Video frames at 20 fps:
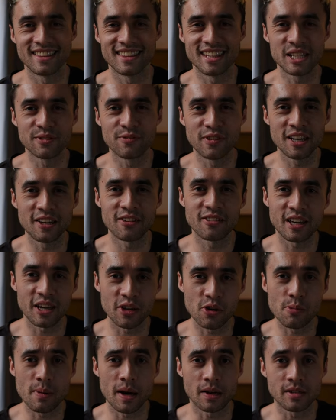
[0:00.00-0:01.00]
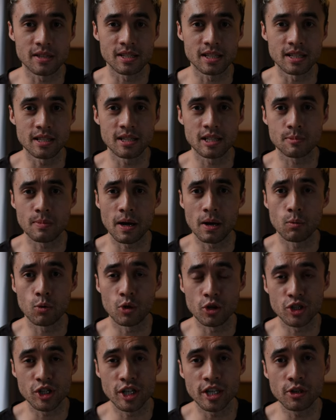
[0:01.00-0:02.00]
This video that you're about to see is about
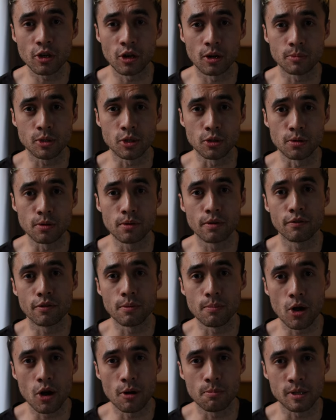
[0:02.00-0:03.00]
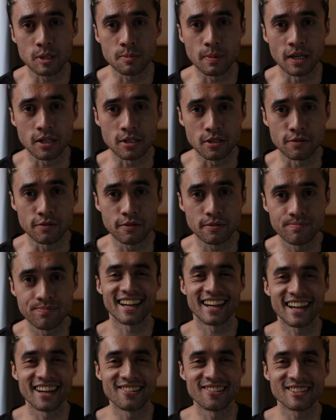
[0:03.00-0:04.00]
what she got up to from her perspective. I
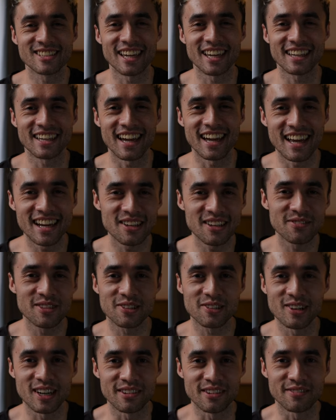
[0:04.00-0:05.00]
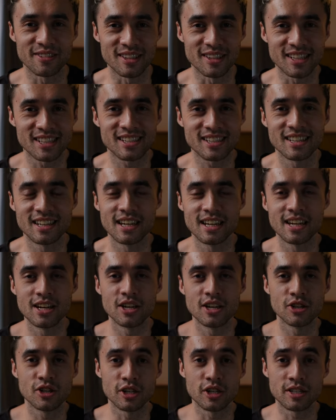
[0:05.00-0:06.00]
cannot take any of the credit for this.
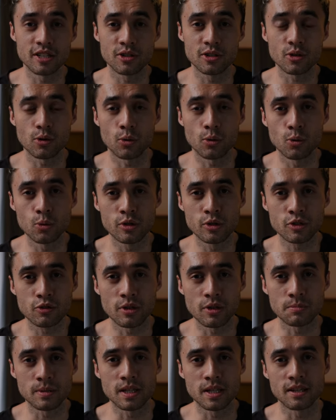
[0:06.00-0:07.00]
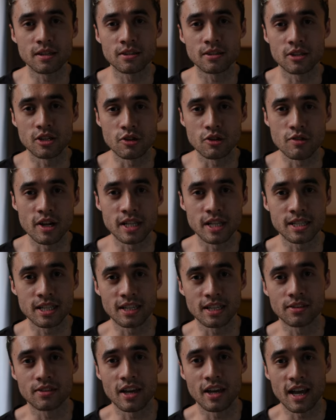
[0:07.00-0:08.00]
She did all the scripting, the
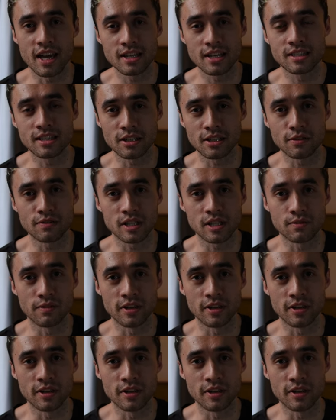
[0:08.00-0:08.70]
narrating, the editing of this